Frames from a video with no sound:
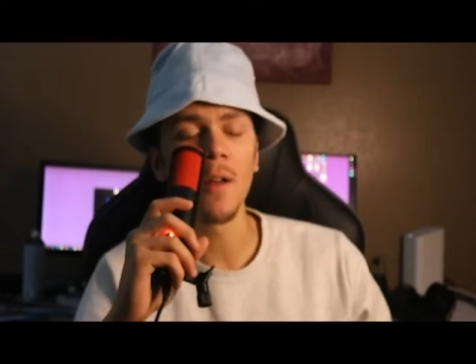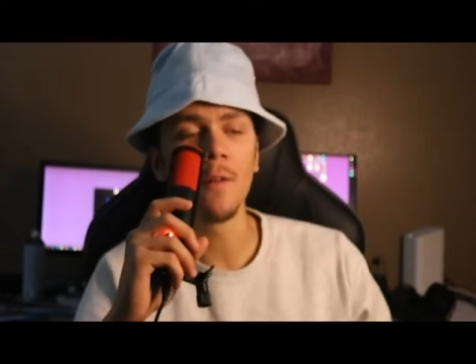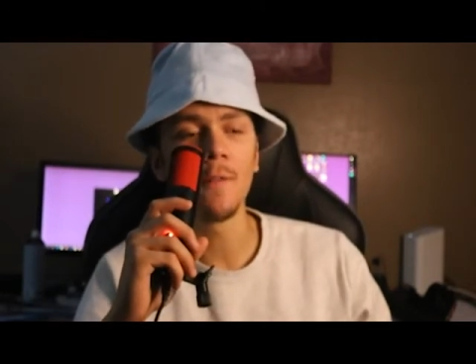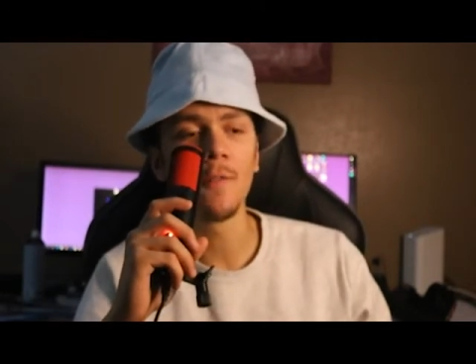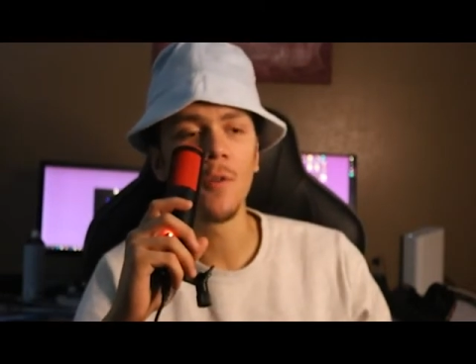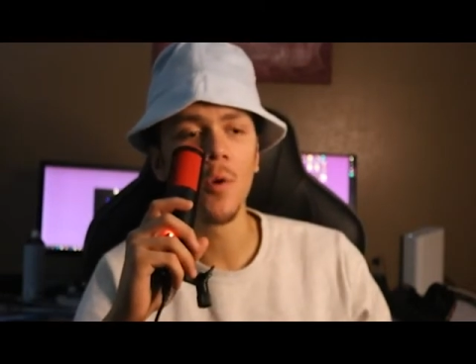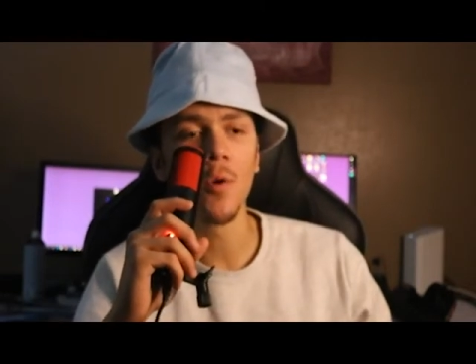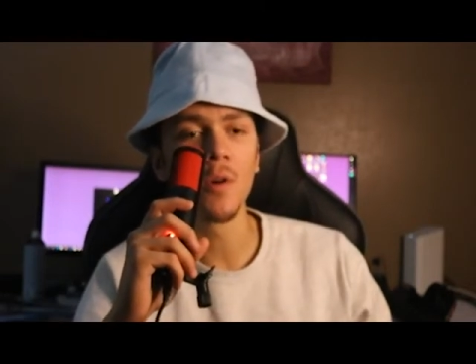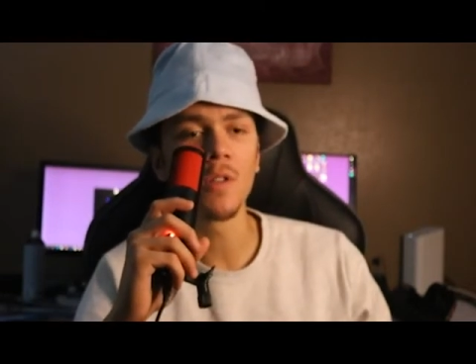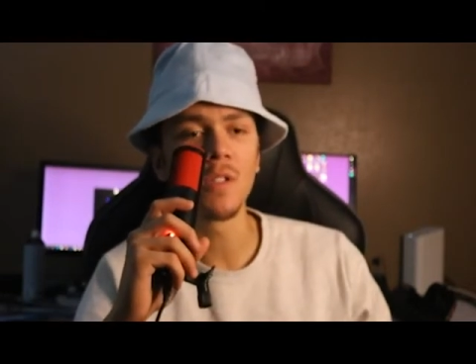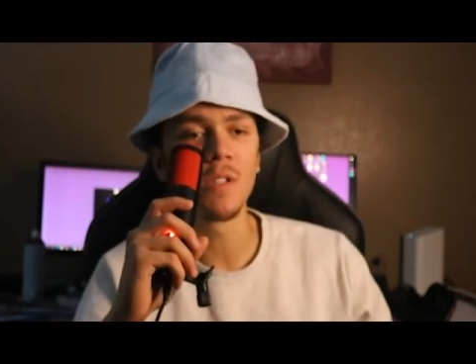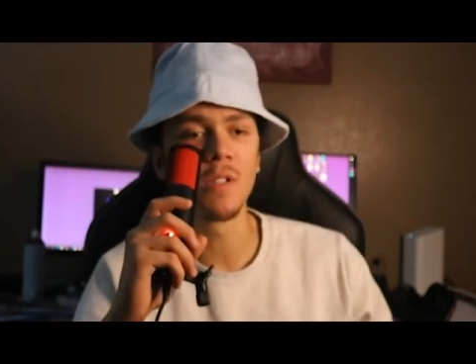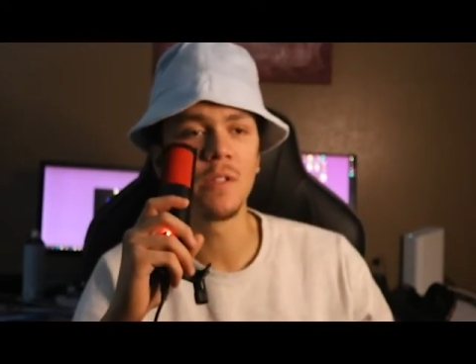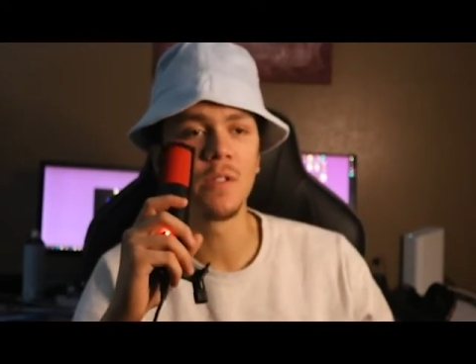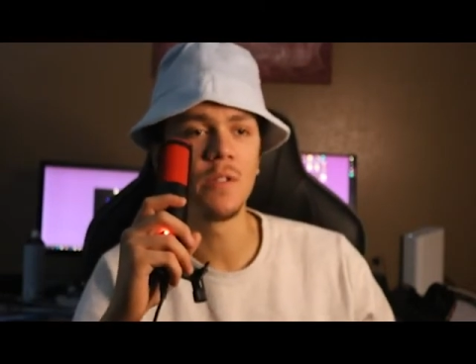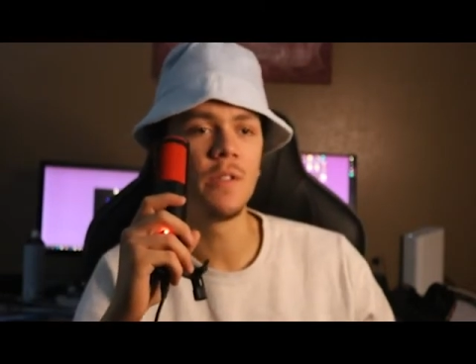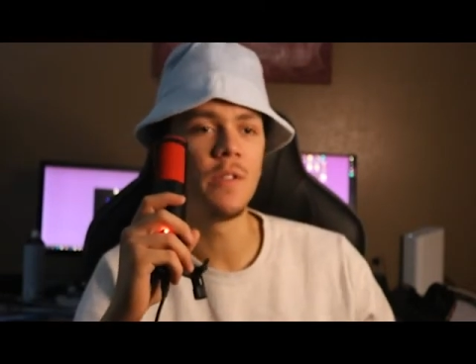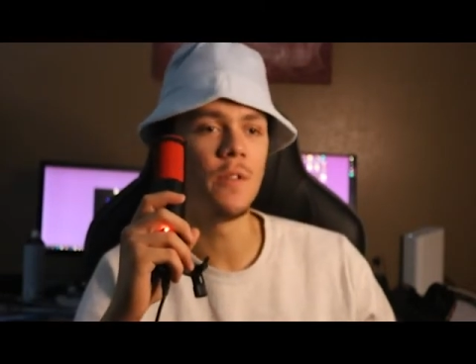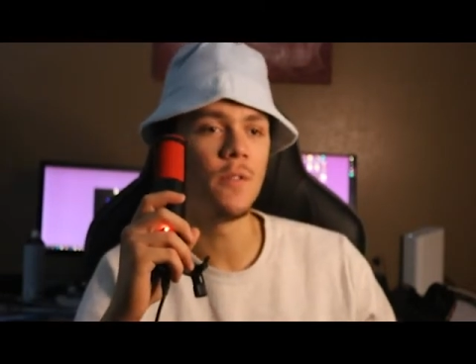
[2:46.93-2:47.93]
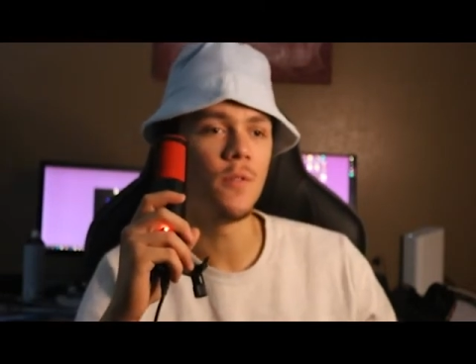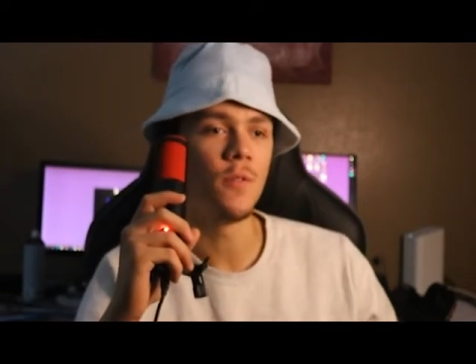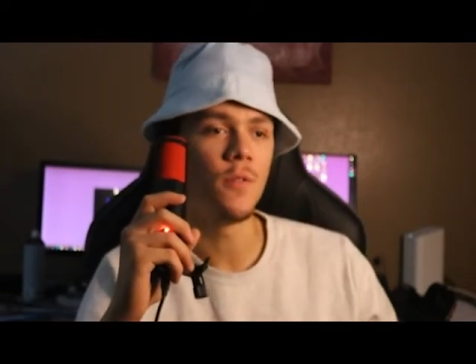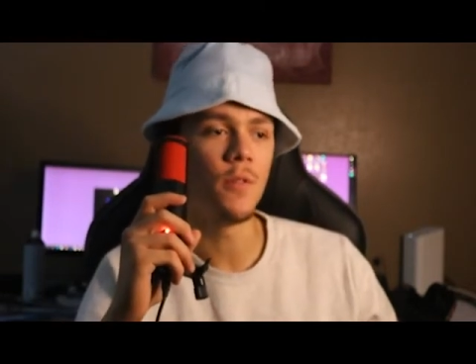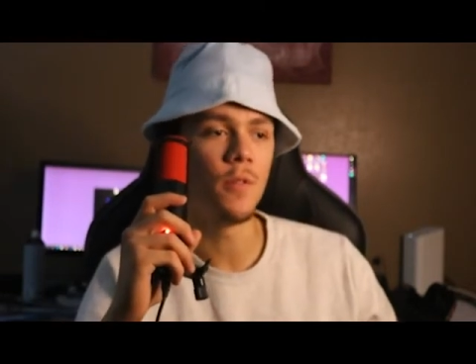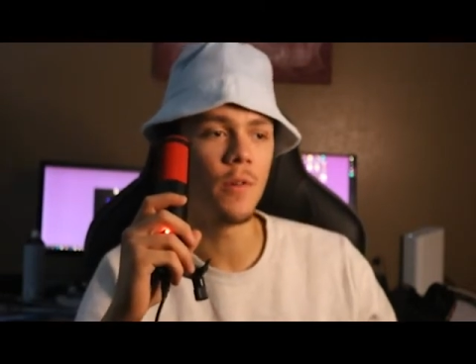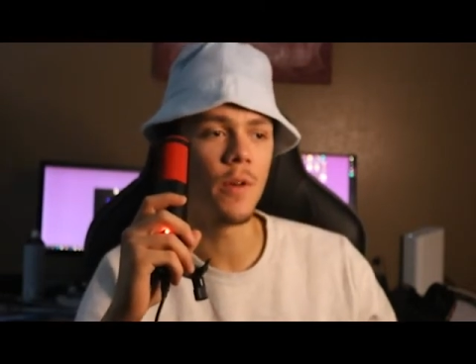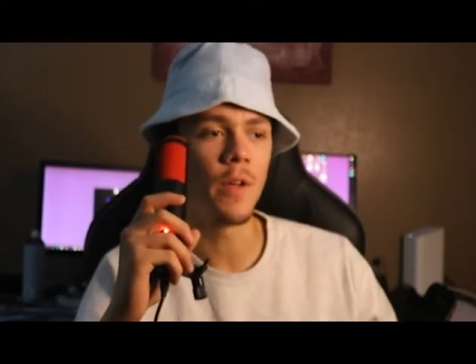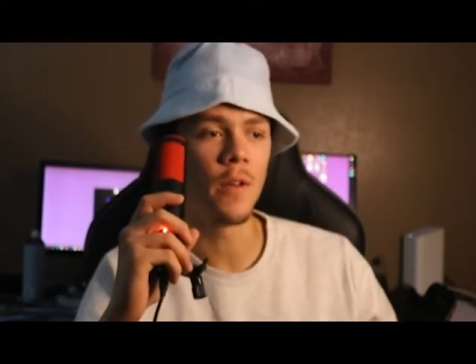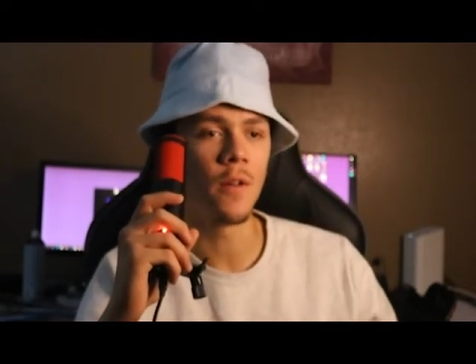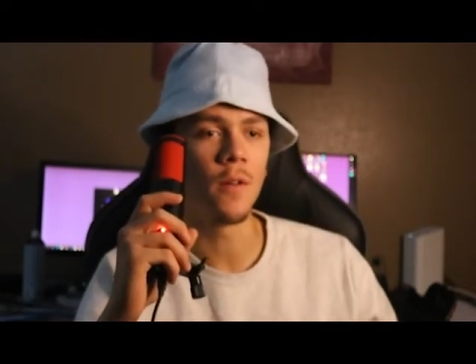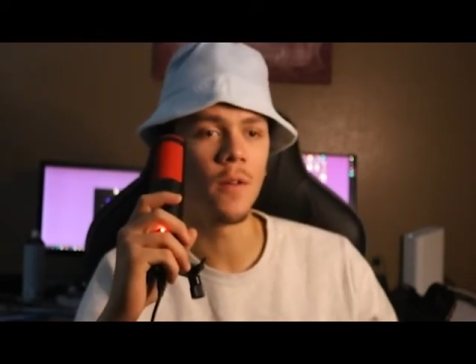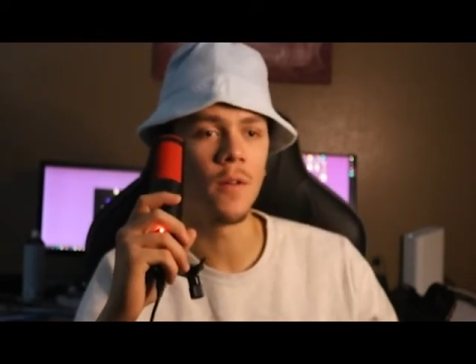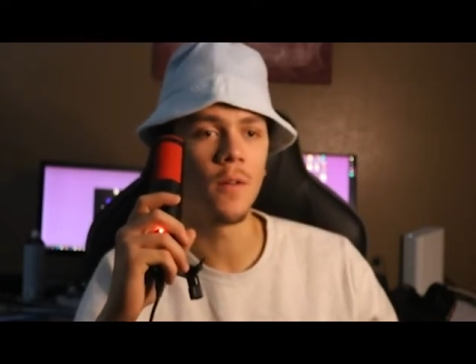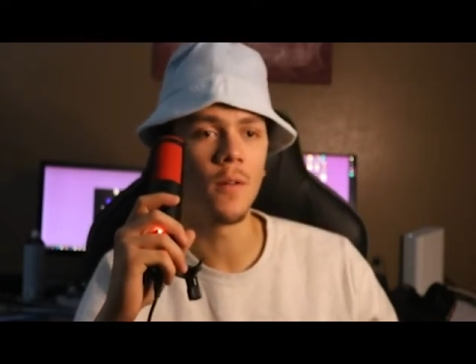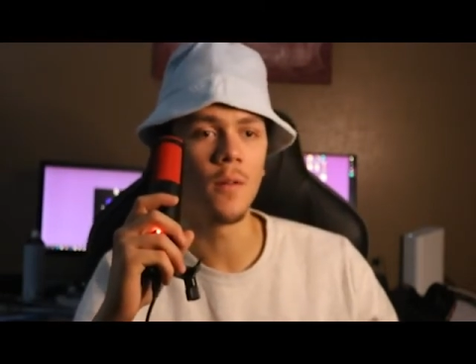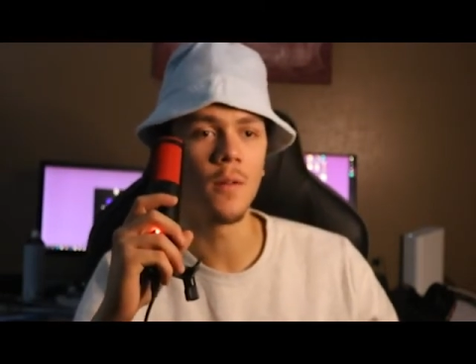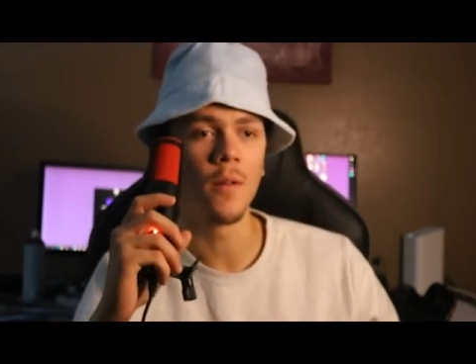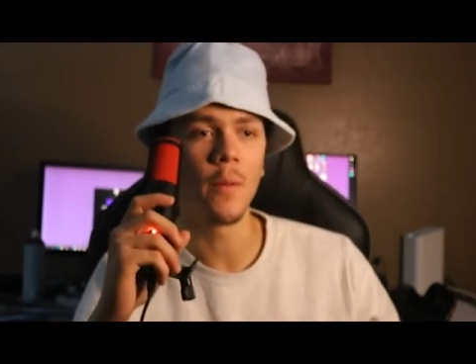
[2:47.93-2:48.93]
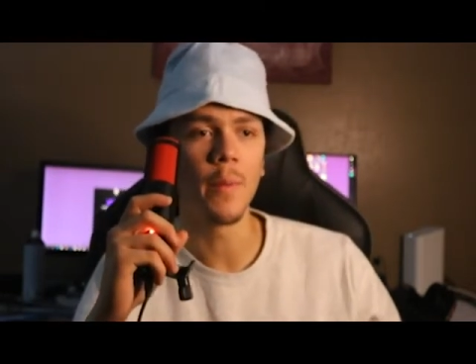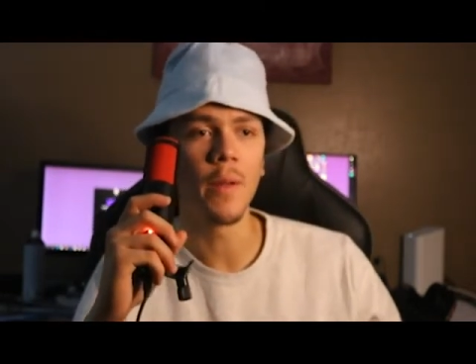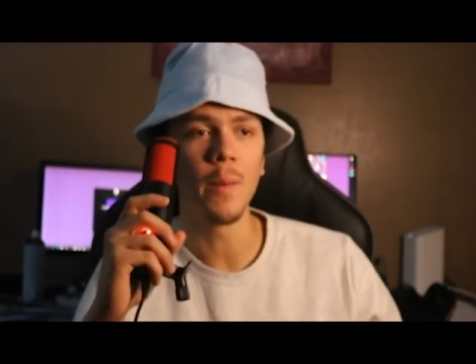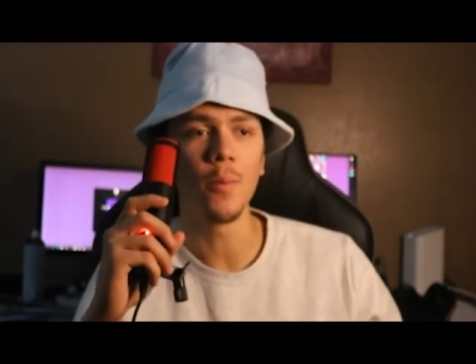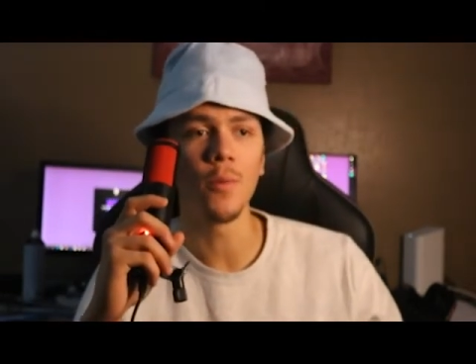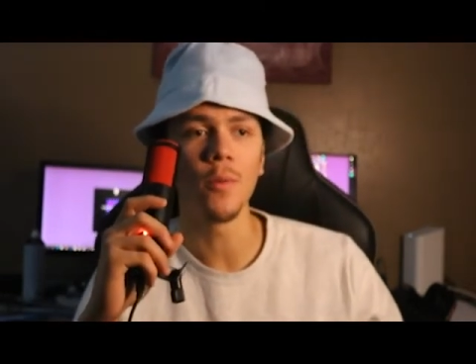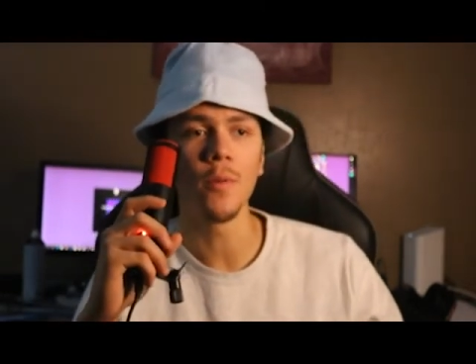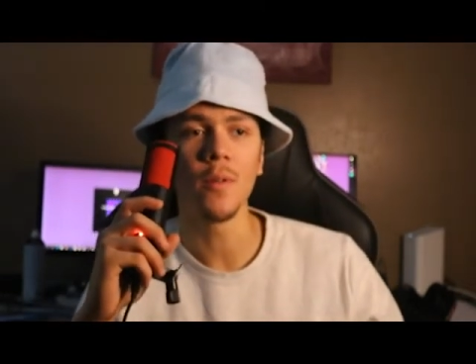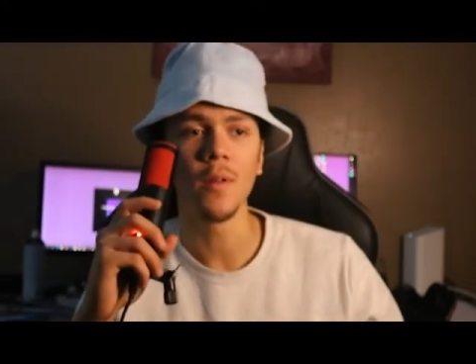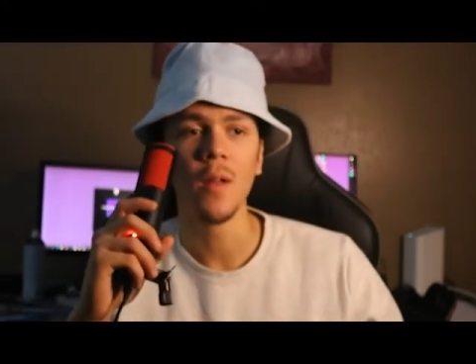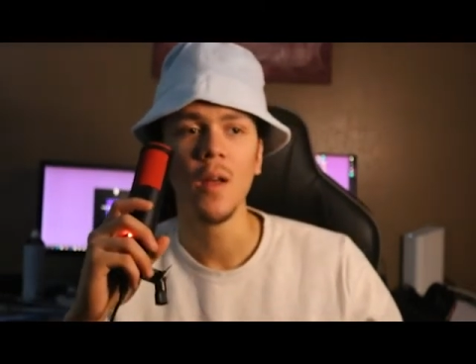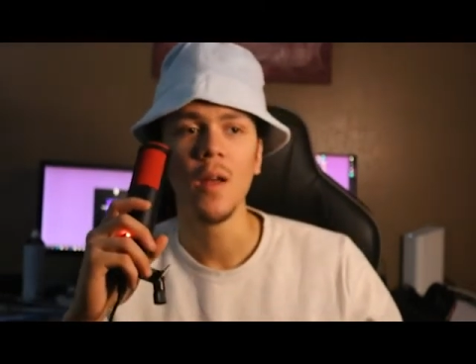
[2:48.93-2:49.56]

of course you you can the people